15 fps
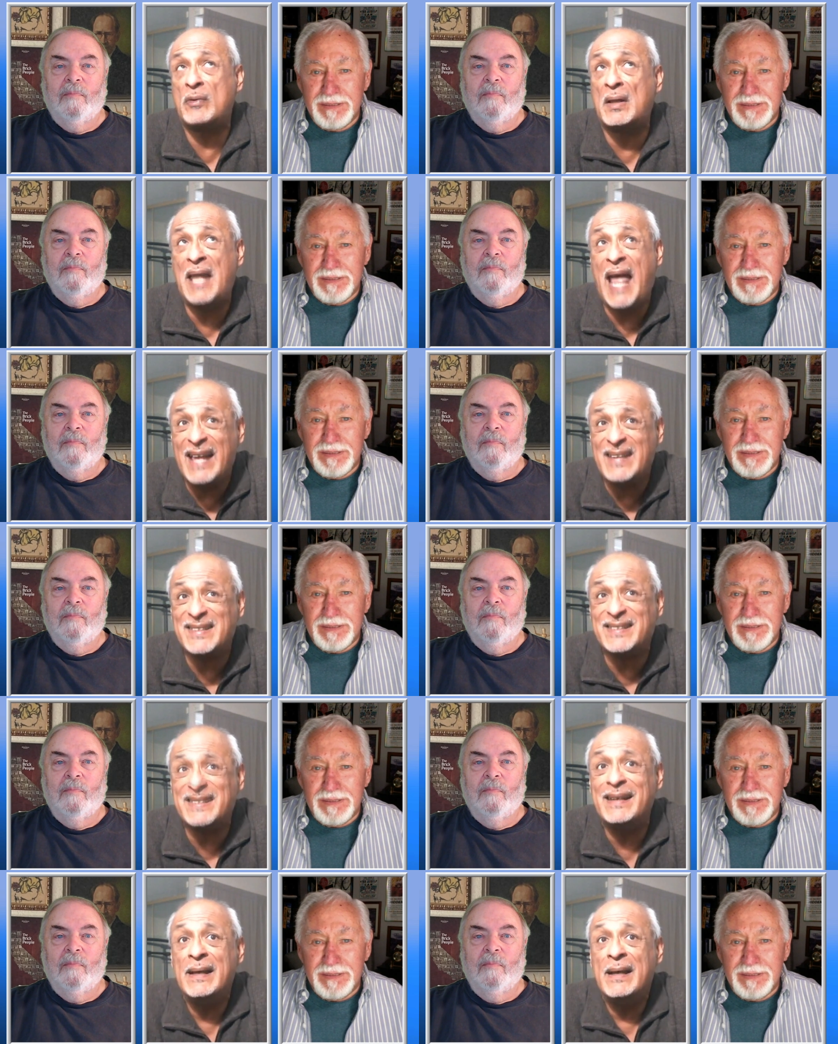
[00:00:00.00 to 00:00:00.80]
Speaker 1: the
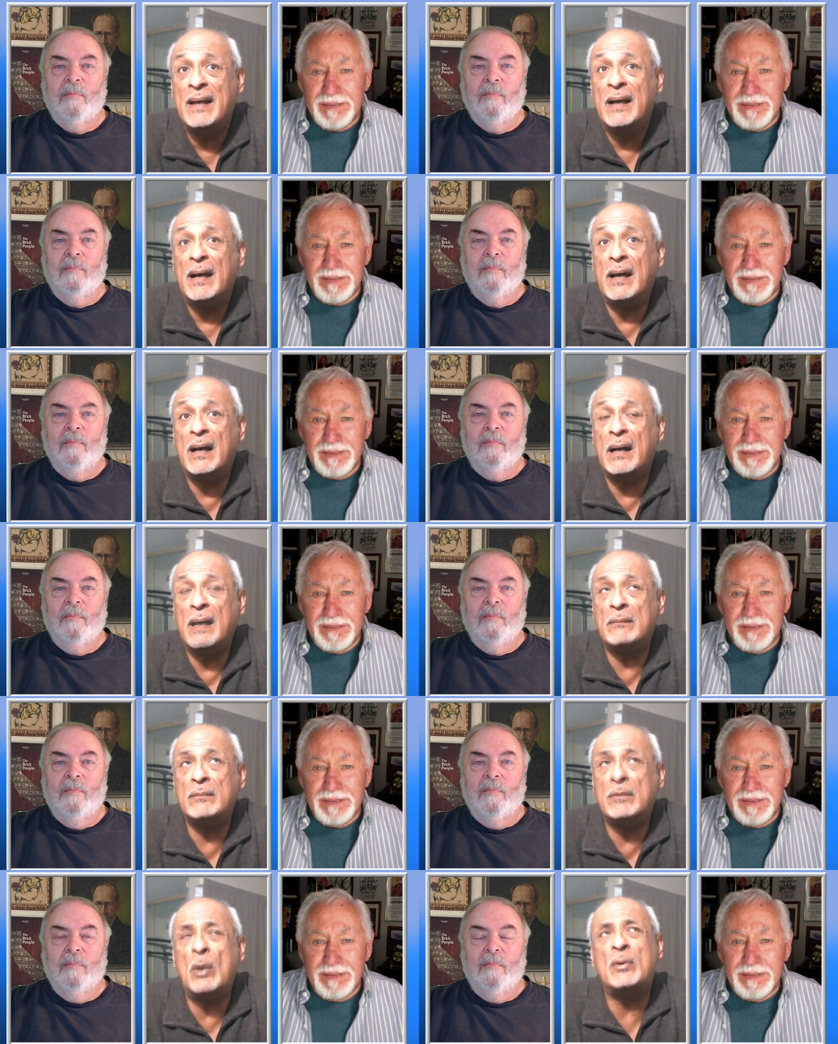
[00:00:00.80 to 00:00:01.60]
last
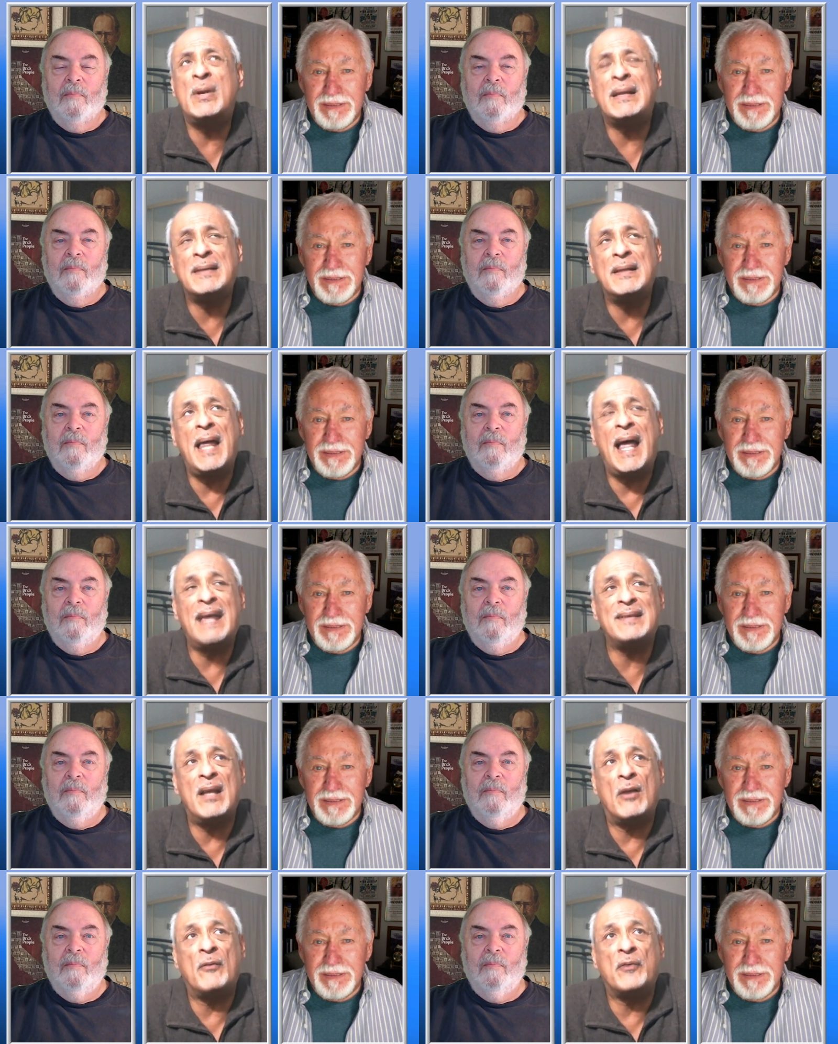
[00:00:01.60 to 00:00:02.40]
uh, no, not the
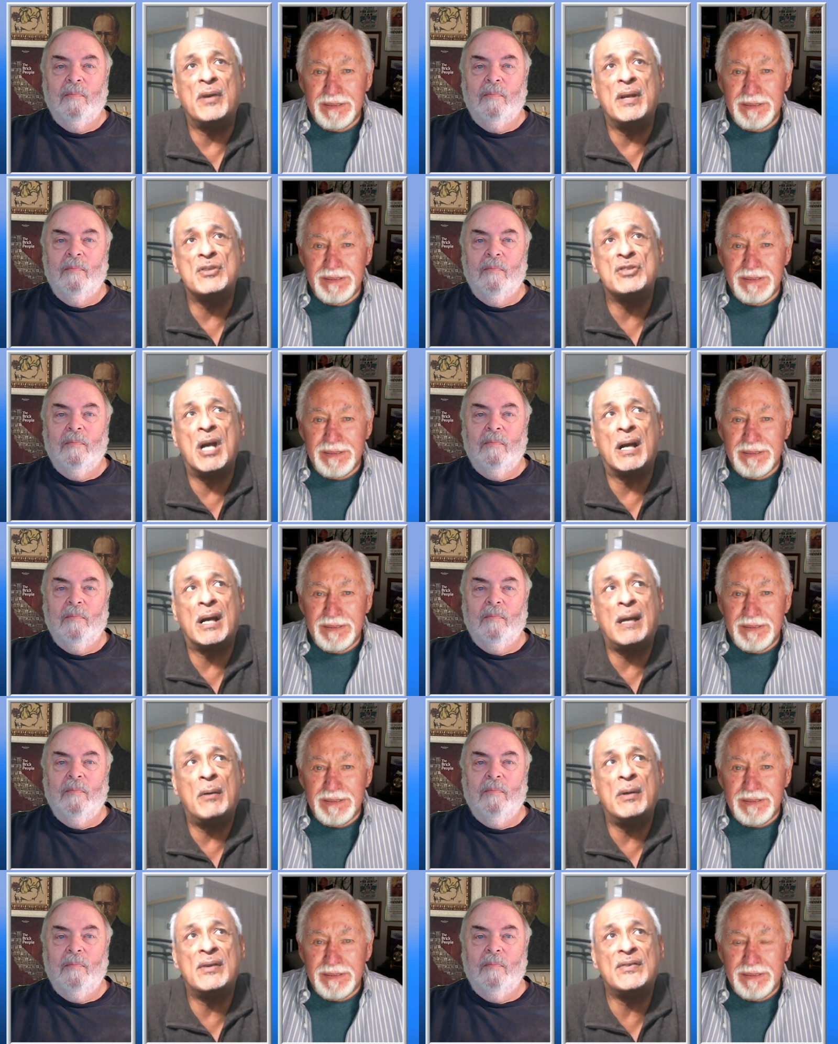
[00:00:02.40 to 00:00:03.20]
last Alfred Hitchcock.
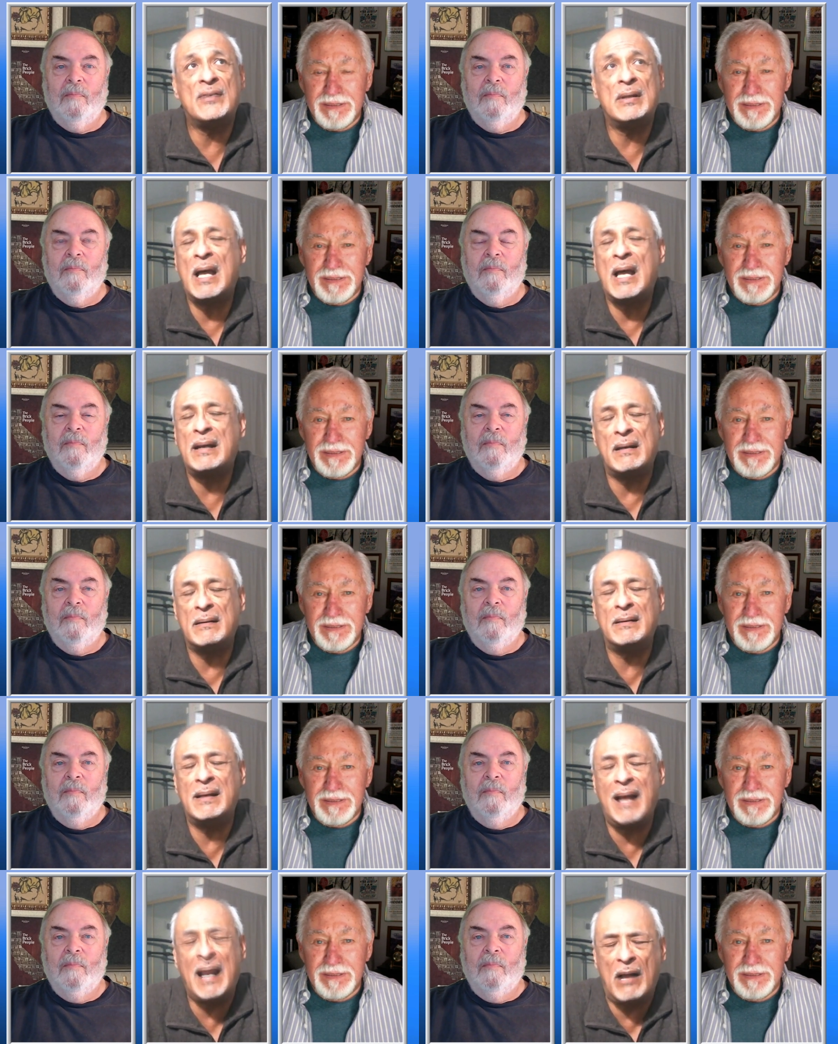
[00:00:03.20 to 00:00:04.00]
I want to not
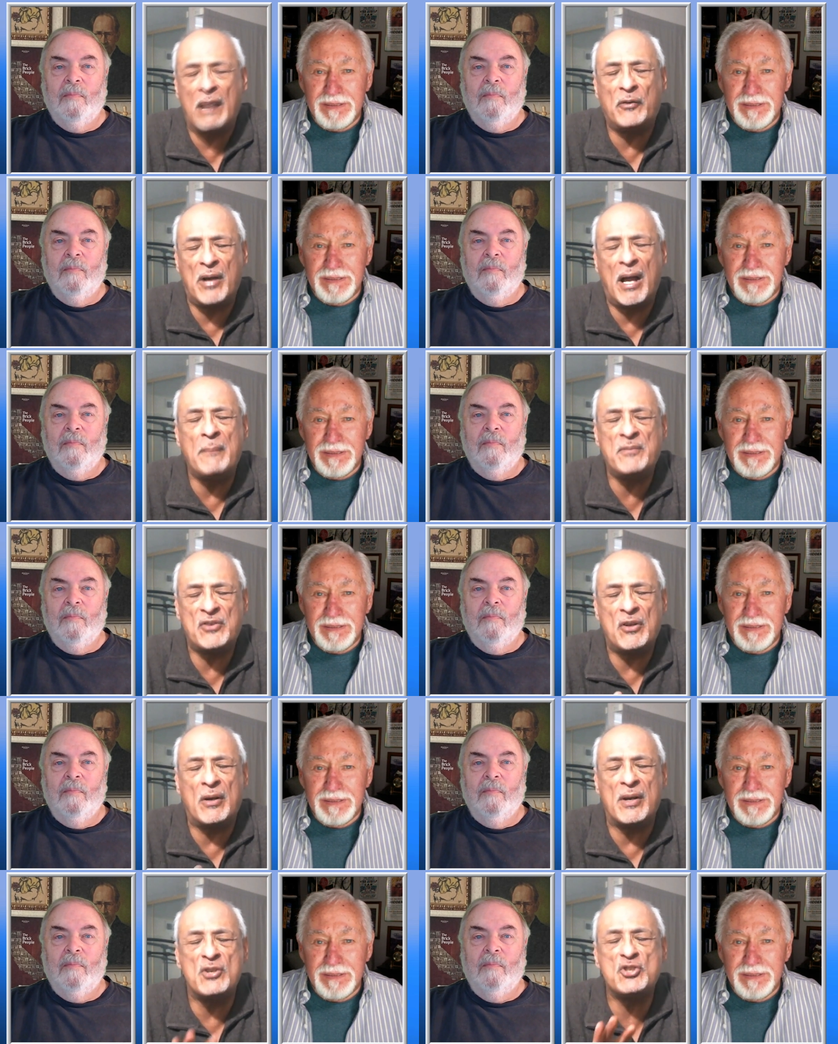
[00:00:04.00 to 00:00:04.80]
not Alfred. I'm
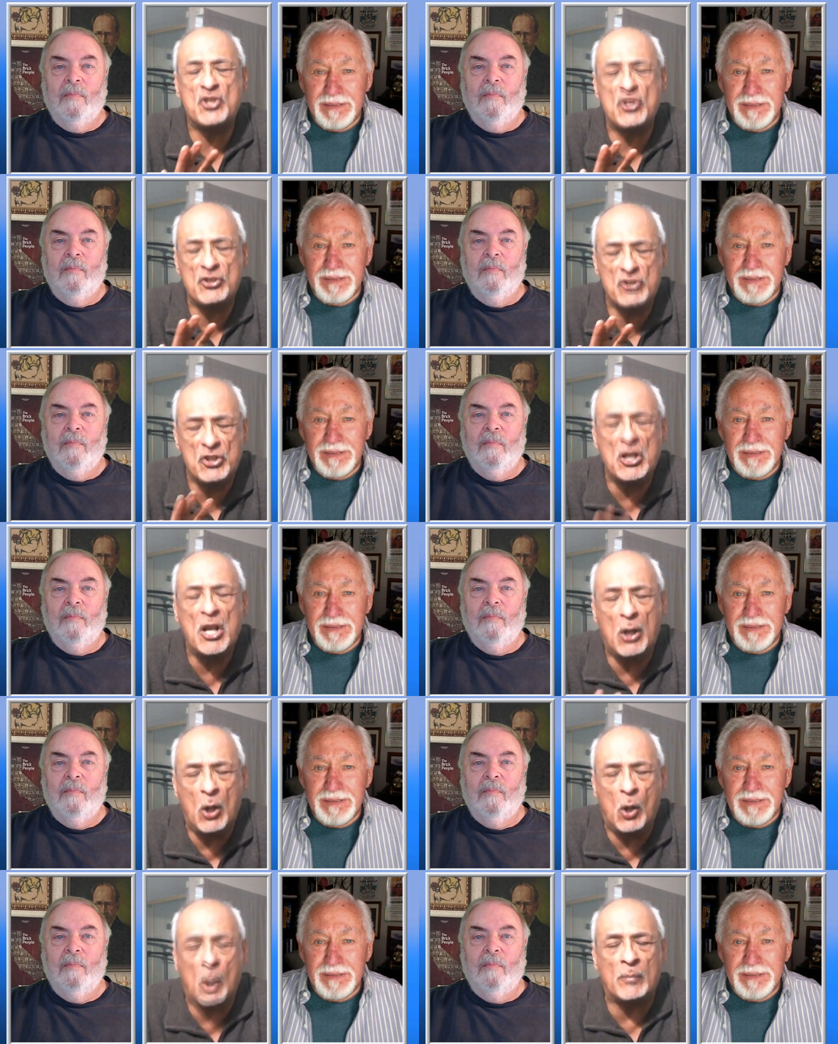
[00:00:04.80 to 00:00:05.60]
sorry, Sh-
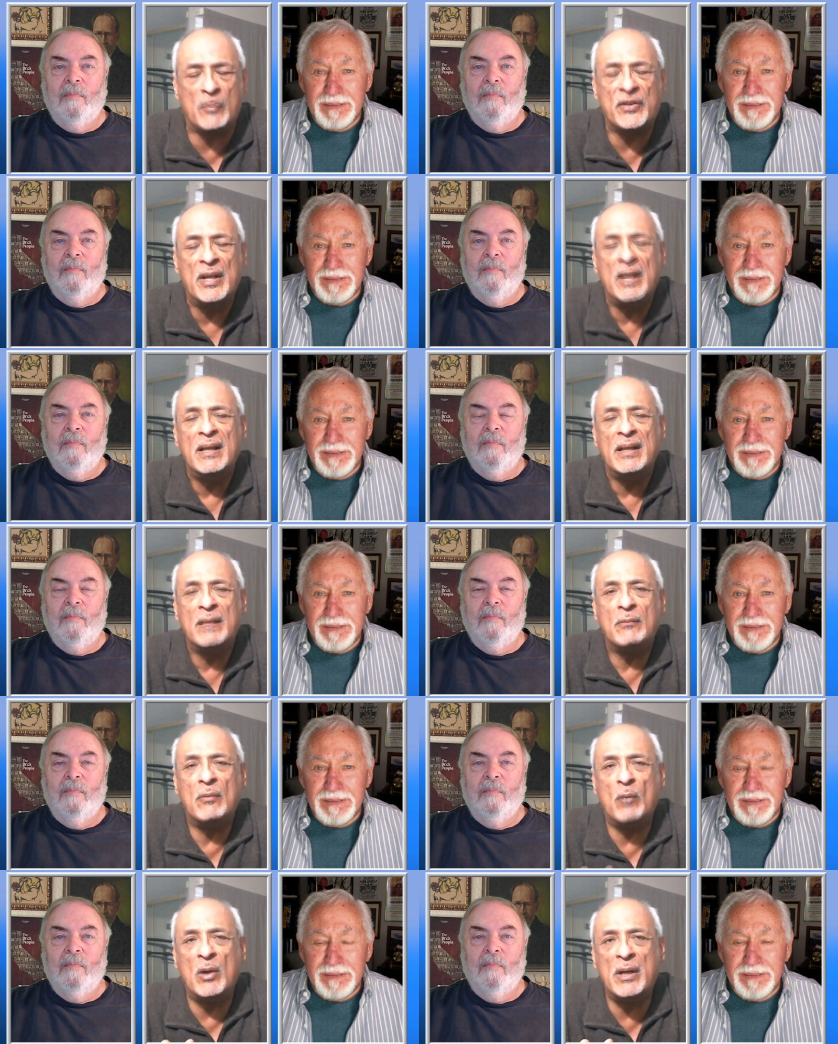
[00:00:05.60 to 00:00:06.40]
Sherlock Holmes.
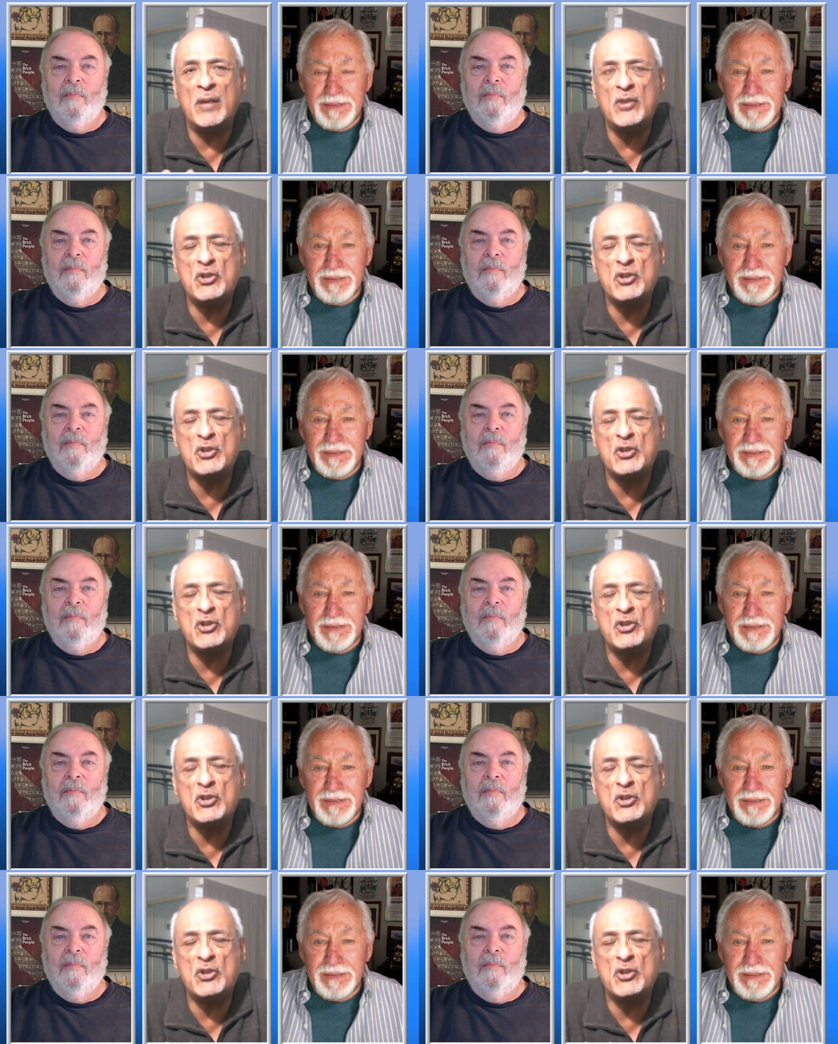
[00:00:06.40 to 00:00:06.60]
One of the